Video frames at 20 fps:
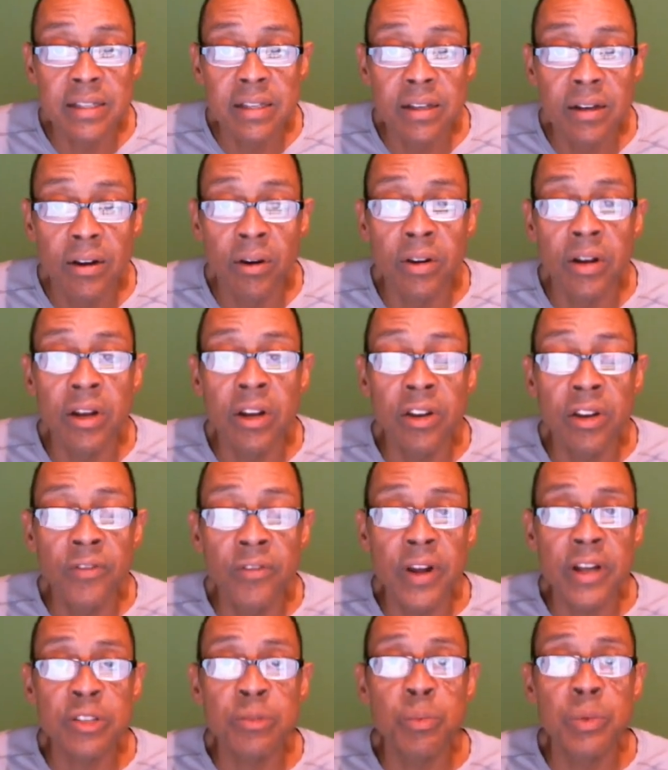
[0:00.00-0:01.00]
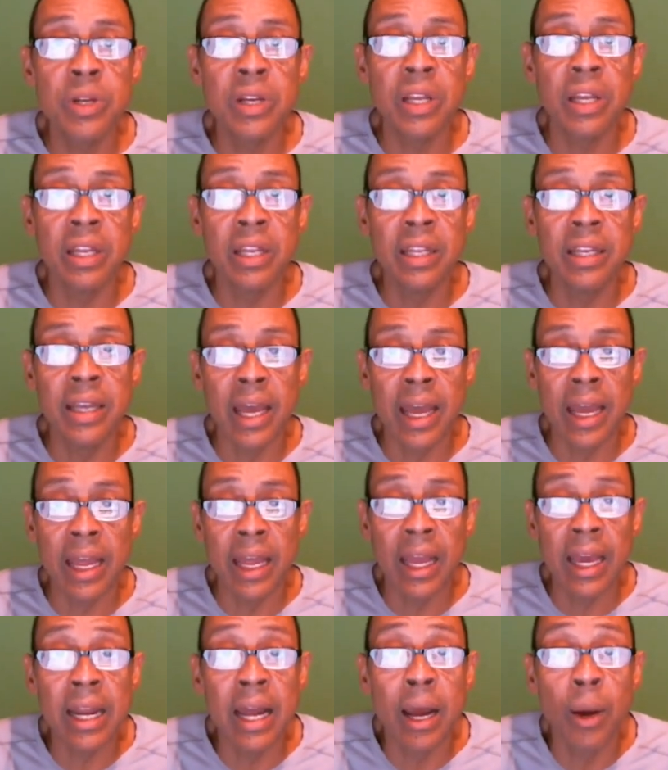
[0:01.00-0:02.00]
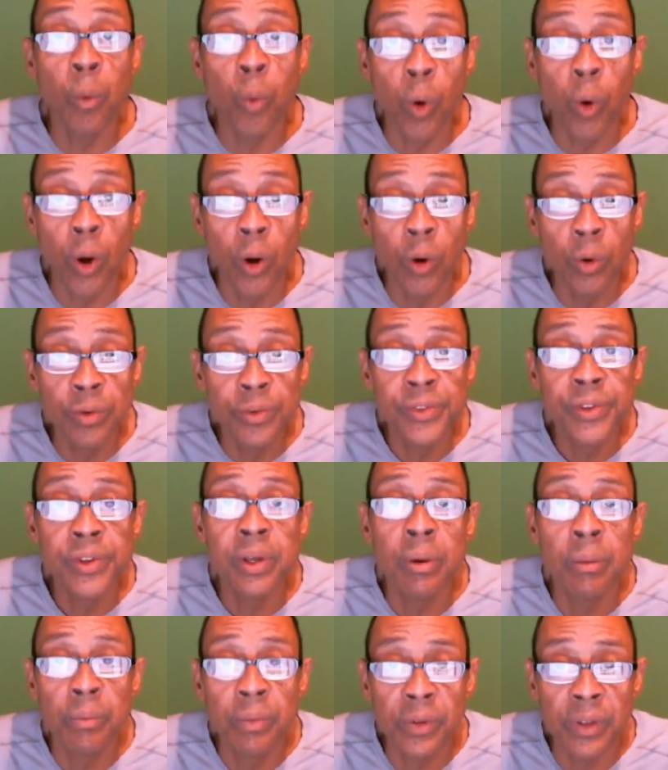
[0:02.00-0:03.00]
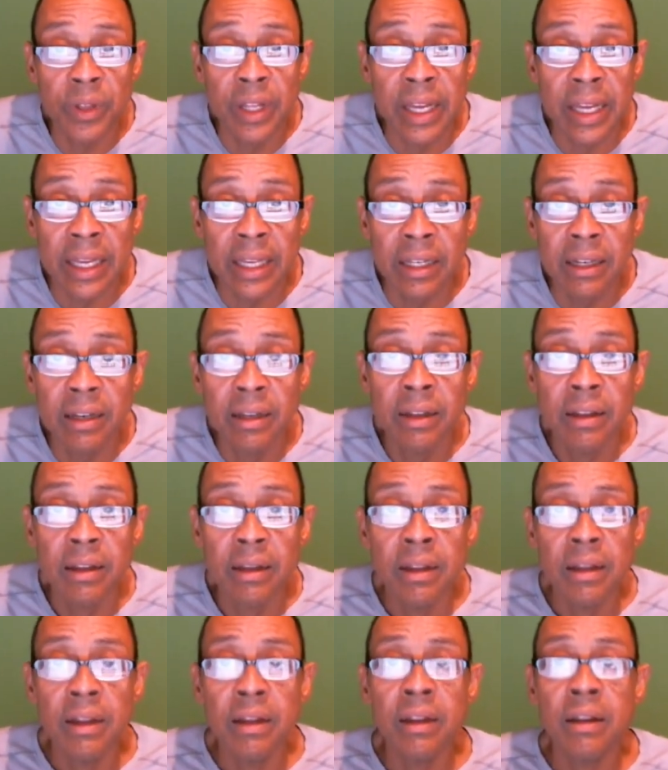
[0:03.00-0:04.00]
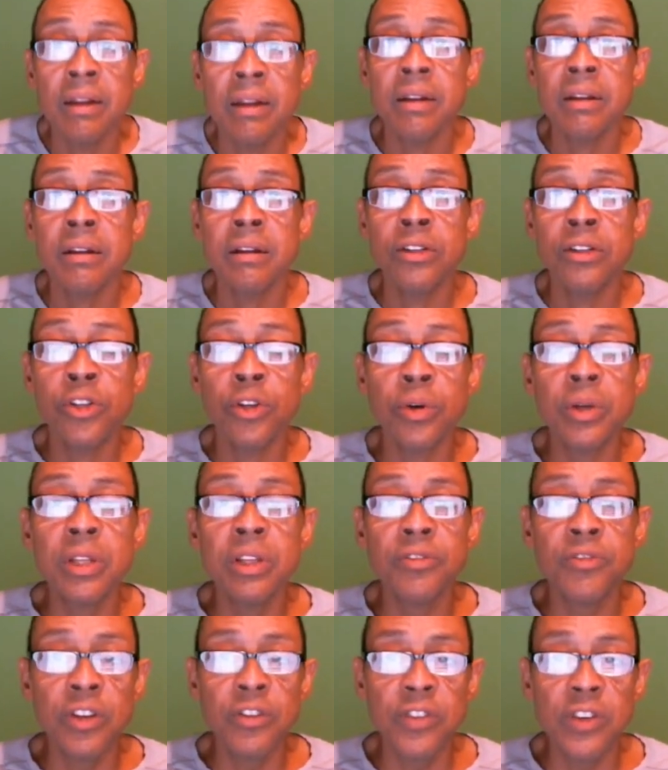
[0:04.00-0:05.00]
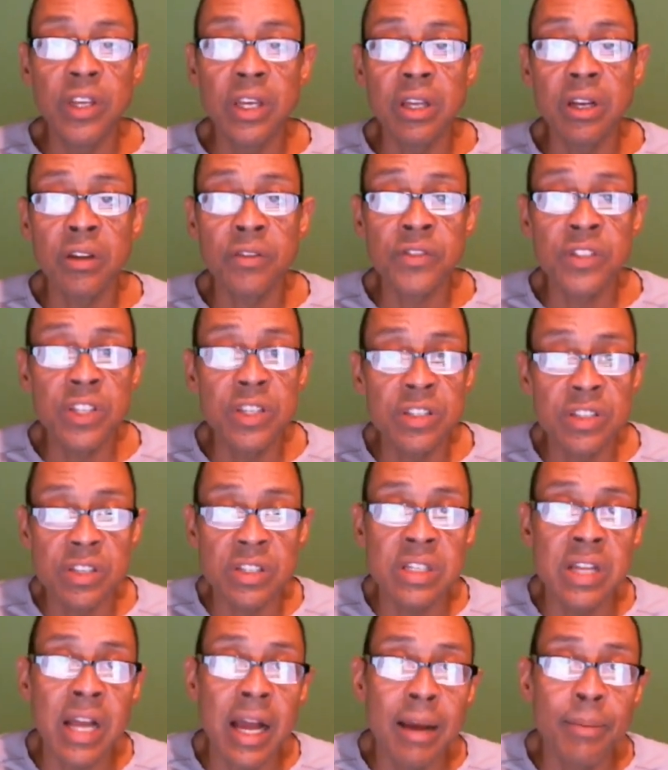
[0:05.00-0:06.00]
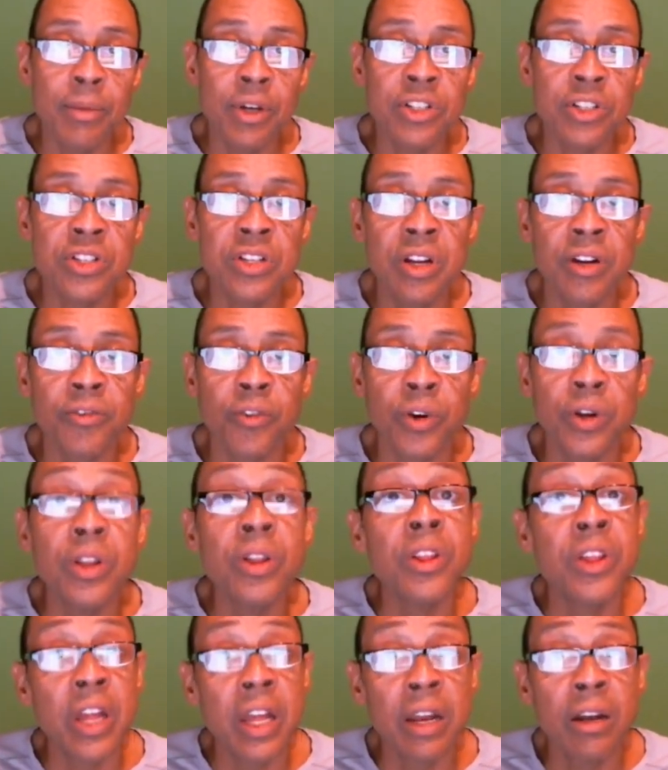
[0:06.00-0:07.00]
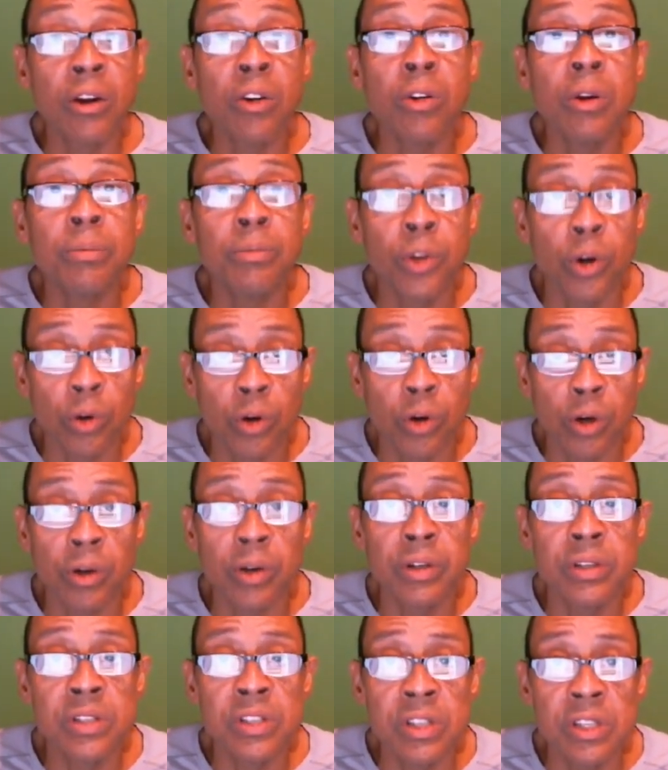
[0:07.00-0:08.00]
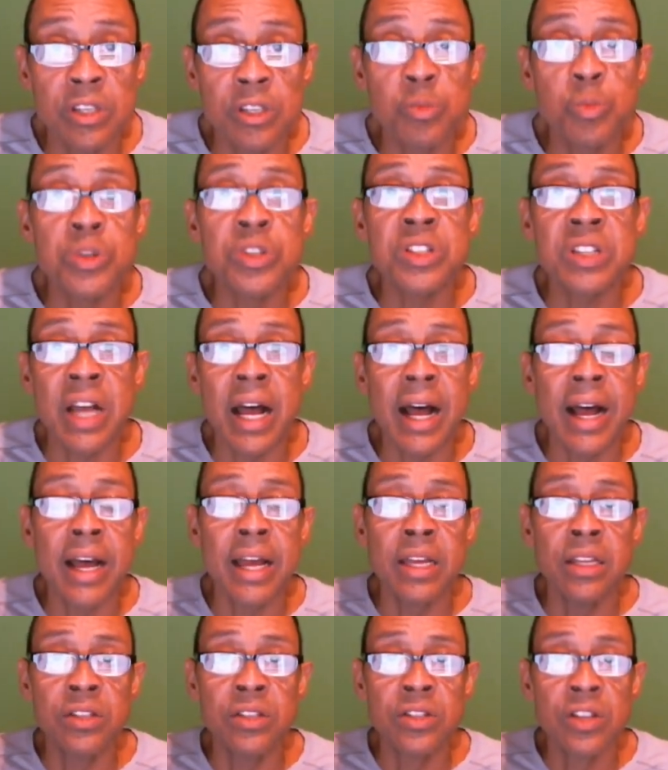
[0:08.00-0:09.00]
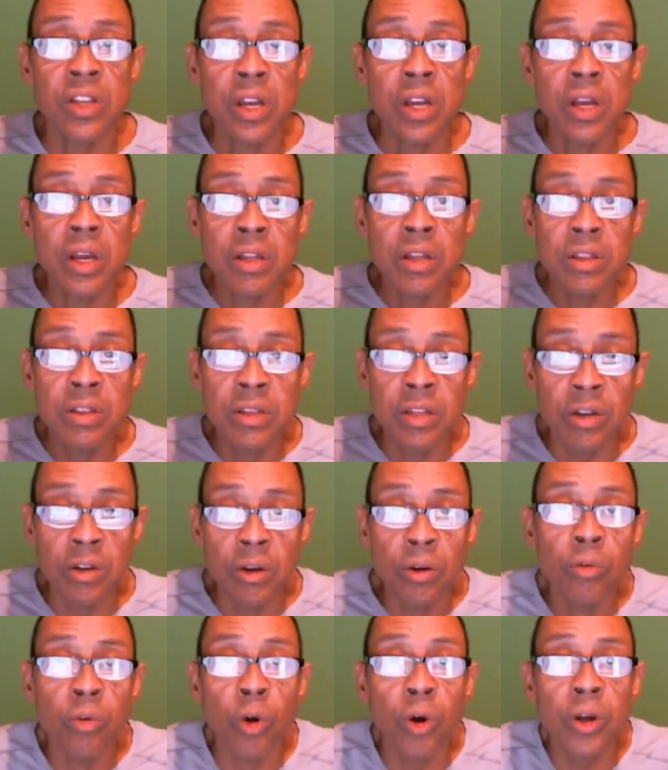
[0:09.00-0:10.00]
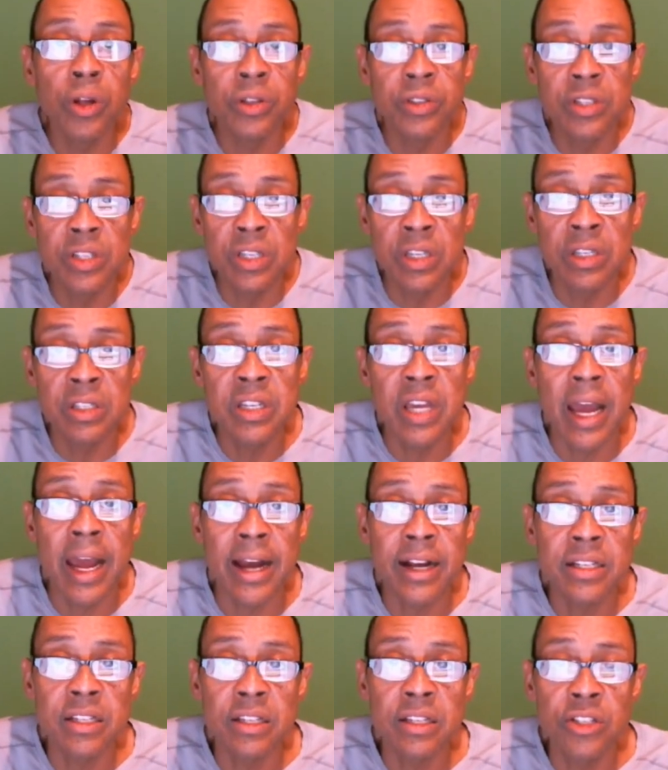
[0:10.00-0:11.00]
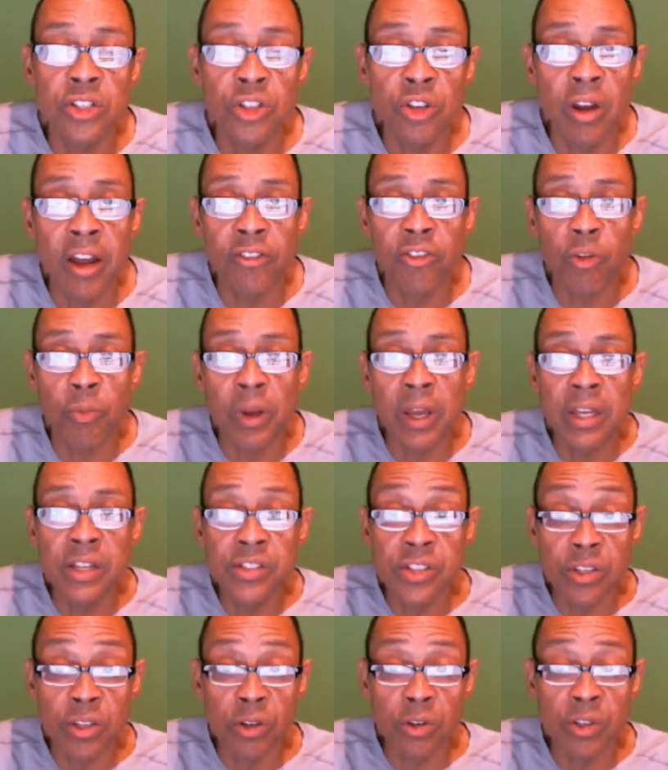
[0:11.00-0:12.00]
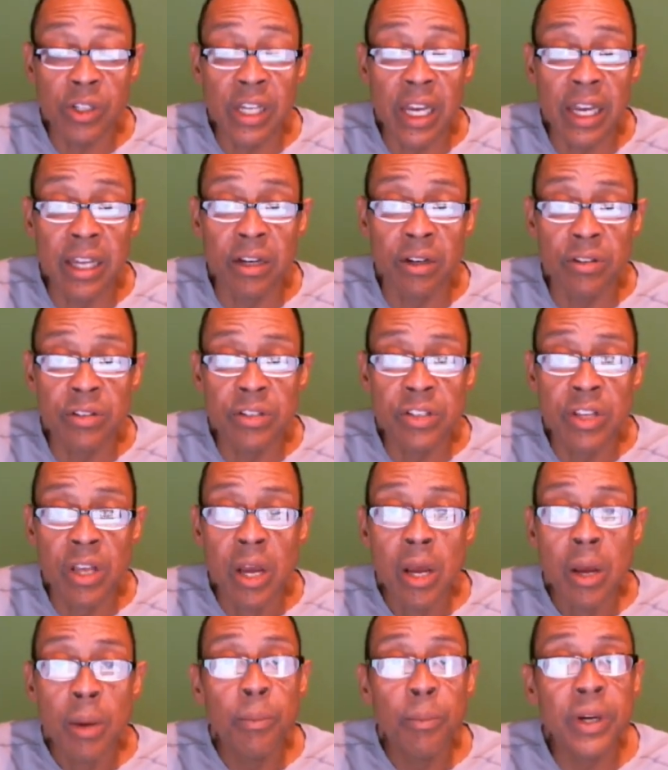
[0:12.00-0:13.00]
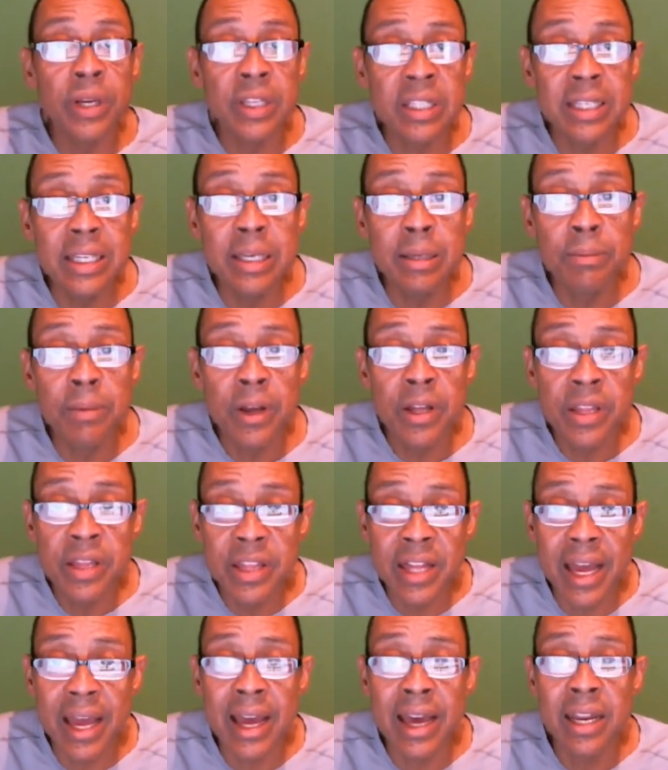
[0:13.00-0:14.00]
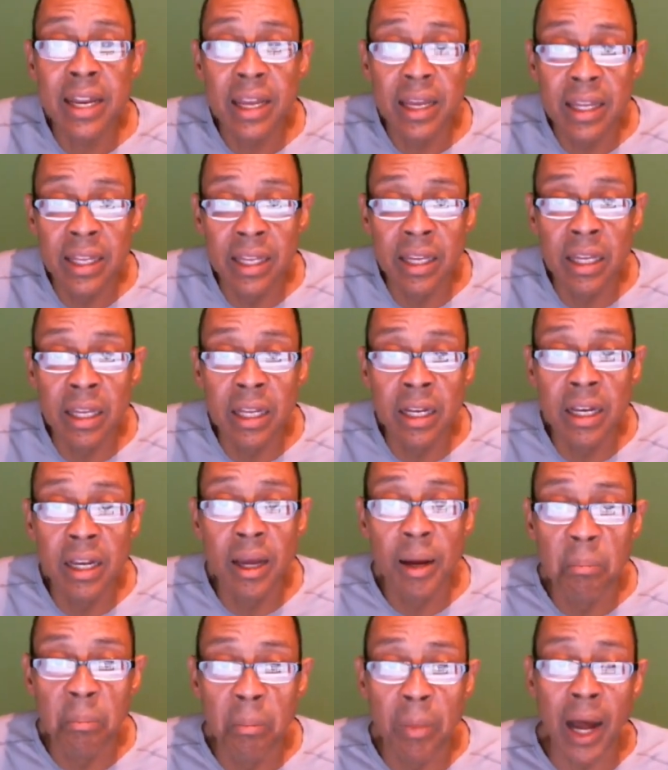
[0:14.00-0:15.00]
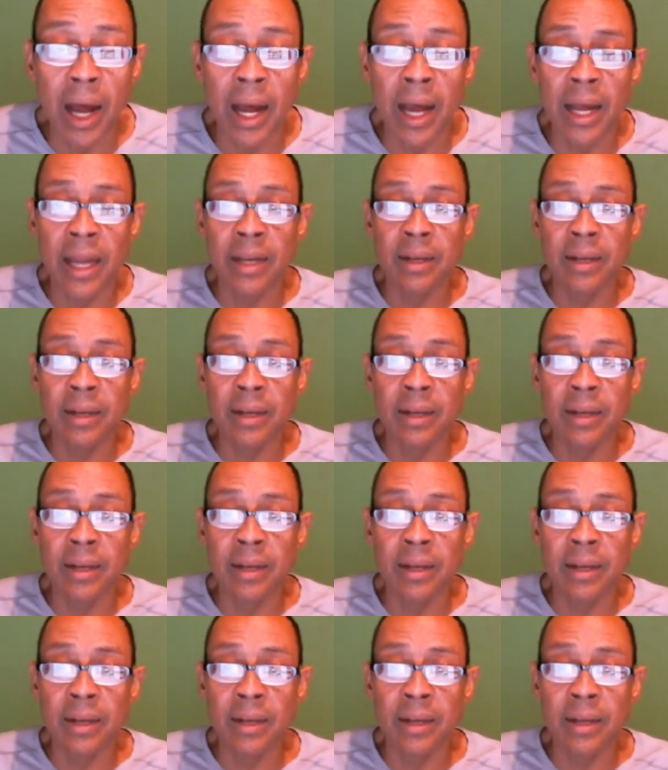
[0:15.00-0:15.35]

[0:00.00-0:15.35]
on an investment any day, and I won't complain. Doing the VeVe NFTs is not much different than cryptocurrencies besides the royalty tax that you have to pay to the creators. But keep that in mind.